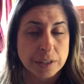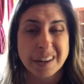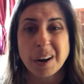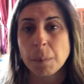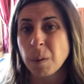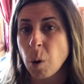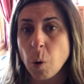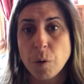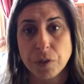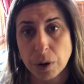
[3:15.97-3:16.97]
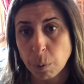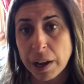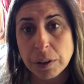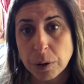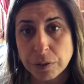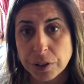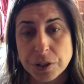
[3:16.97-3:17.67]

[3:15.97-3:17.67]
there are well over